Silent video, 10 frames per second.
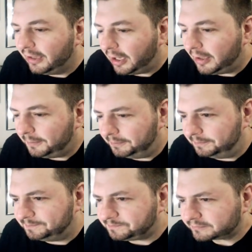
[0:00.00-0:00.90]

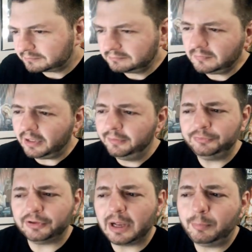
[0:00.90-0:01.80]
There
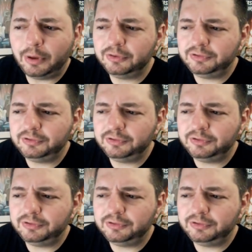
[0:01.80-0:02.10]
was a couple other